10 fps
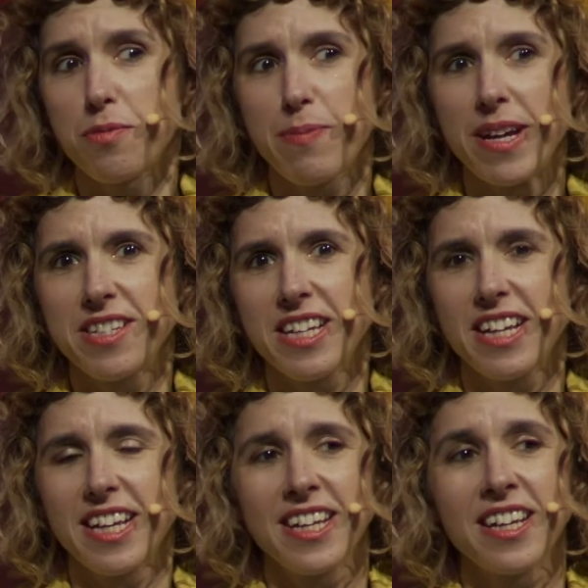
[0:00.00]

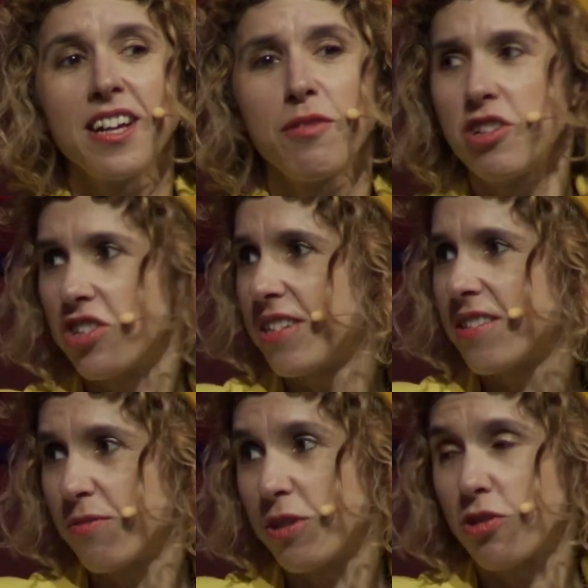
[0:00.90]
basically, which
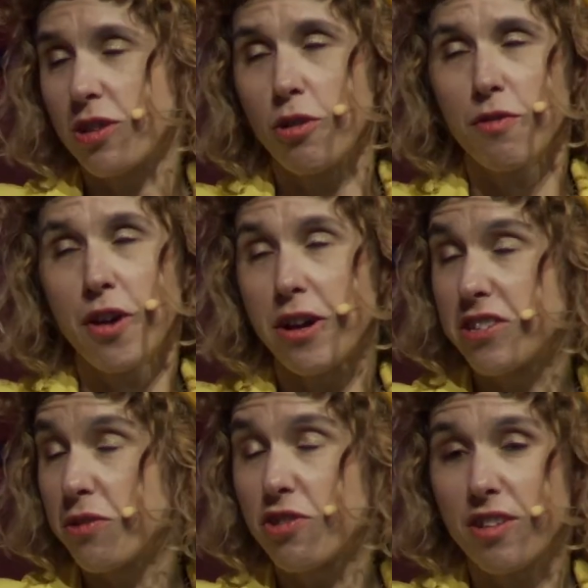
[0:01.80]
you're referring
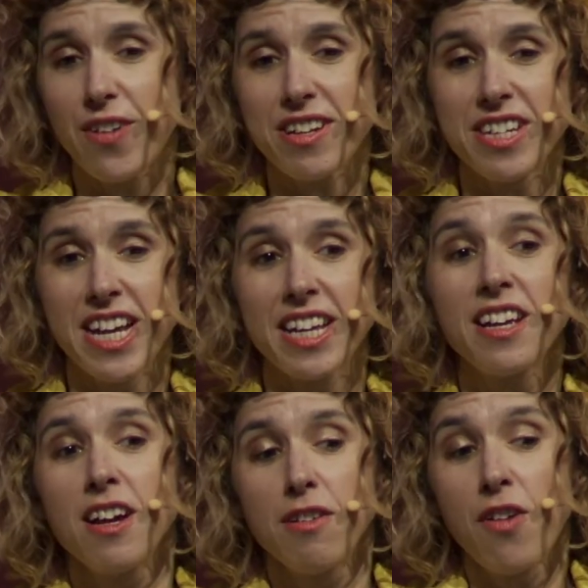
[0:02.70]
to, which is fascinating.
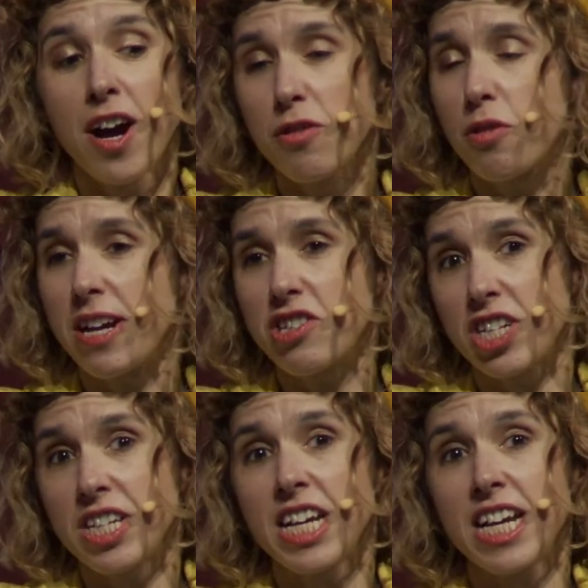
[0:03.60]
Final
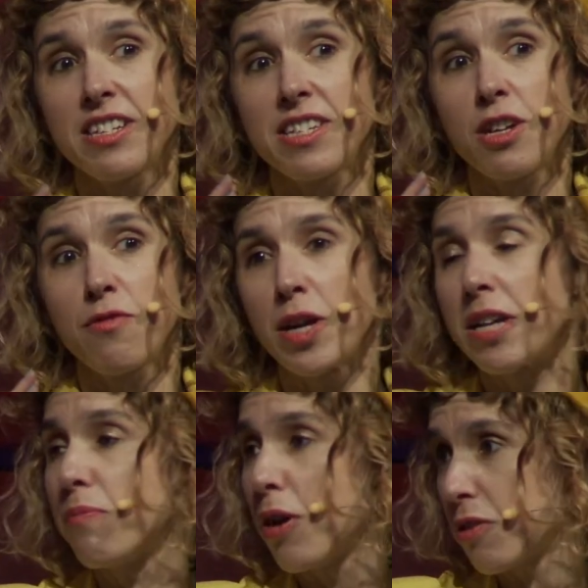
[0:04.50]
question is, you've
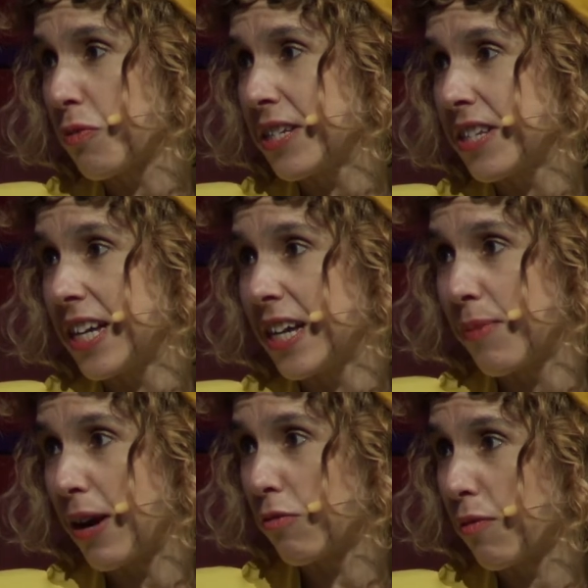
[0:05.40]
written most recently
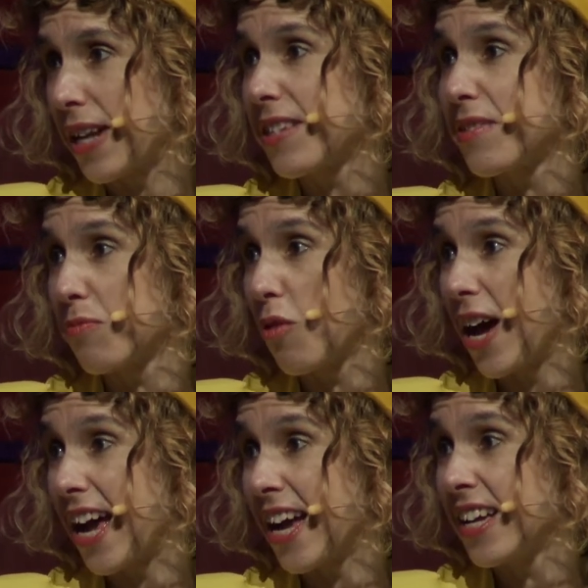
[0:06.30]
about
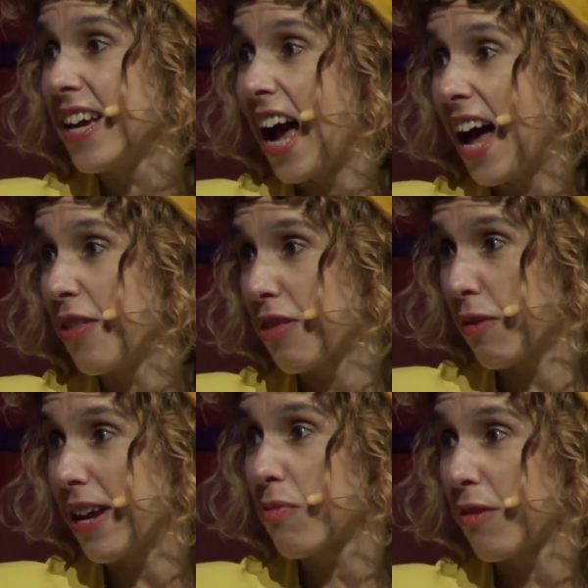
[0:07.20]
ransomware and the
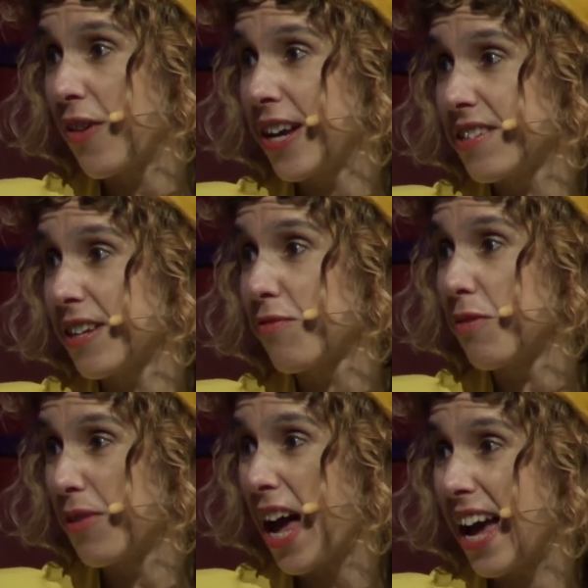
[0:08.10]
threats we're facing
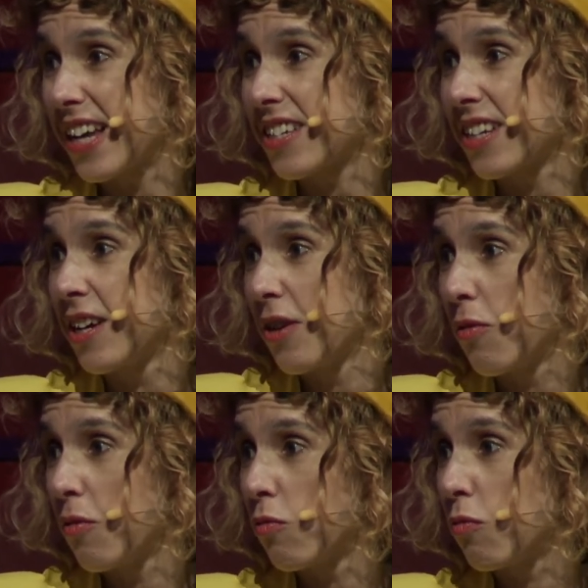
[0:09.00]
from that.
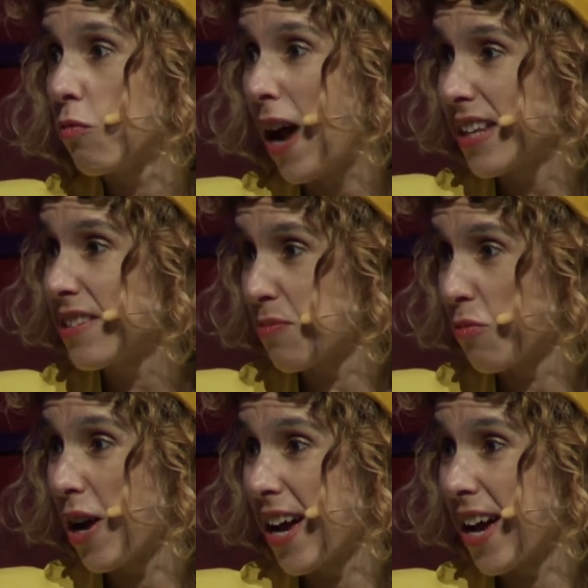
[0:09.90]
Ransomware.